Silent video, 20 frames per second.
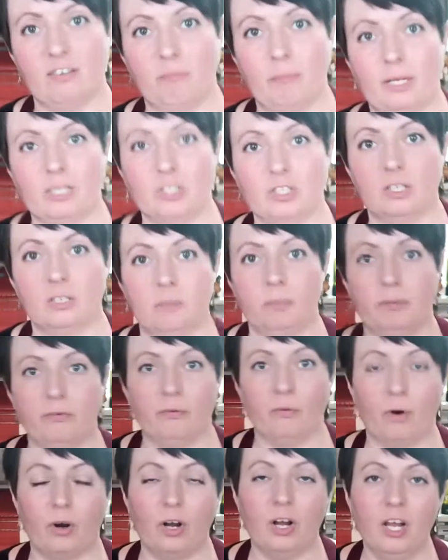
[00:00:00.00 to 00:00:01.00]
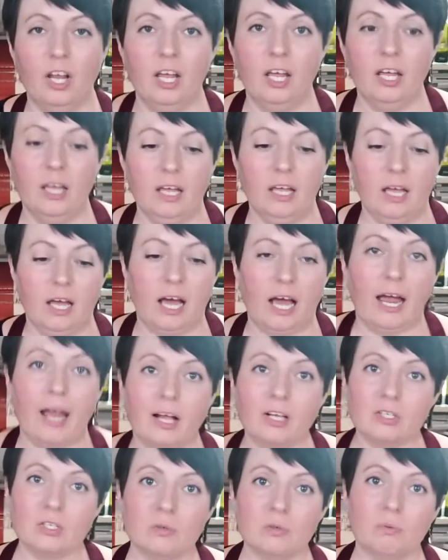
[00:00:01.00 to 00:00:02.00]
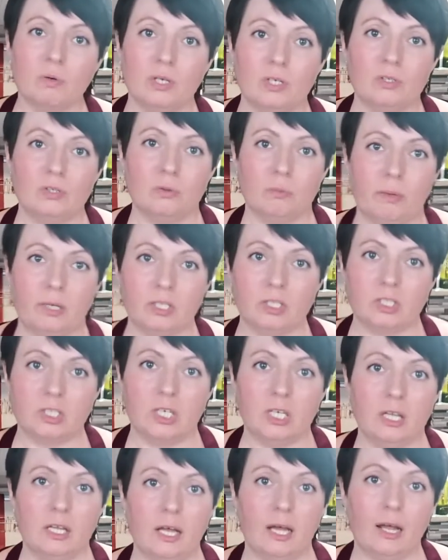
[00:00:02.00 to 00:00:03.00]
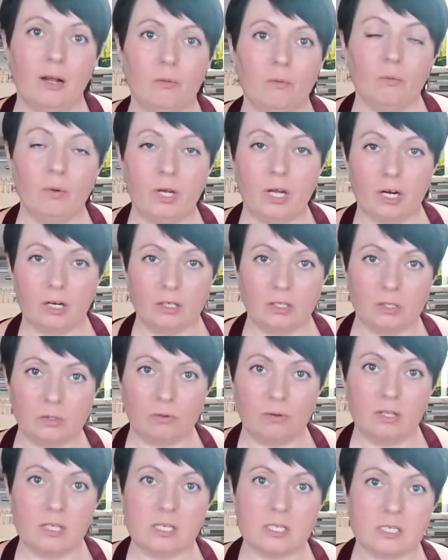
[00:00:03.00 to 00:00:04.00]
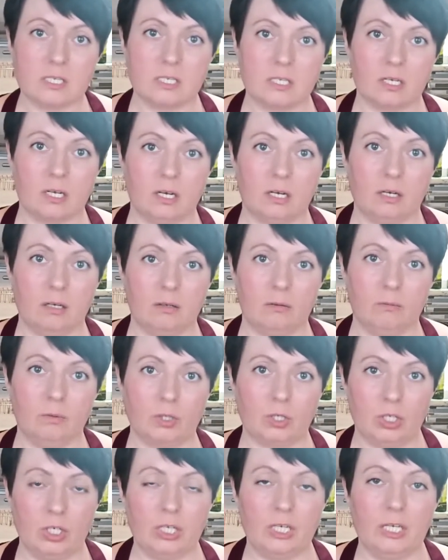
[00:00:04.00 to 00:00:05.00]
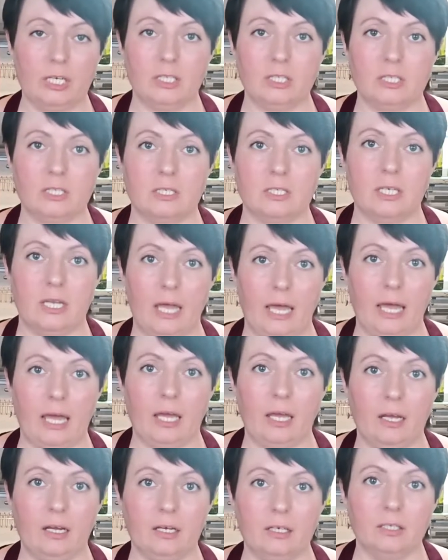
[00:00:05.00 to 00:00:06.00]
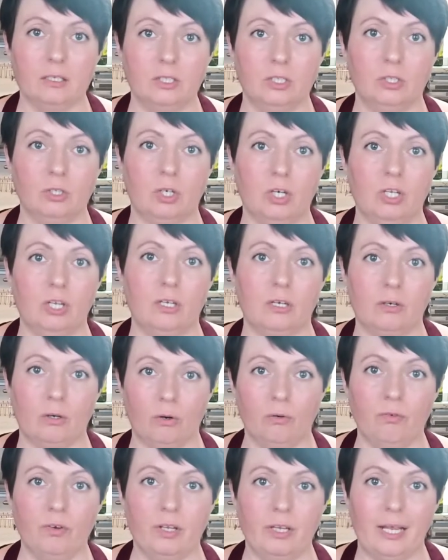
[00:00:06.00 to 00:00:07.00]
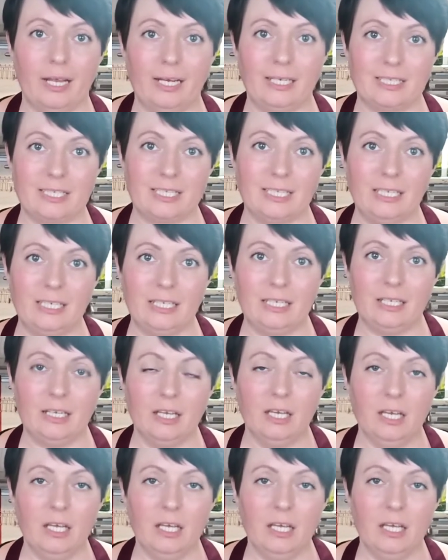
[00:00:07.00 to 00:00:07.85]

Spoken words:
I mentioned before. I also wanted to mention that we are doing this, we're cooking today during the COVID-19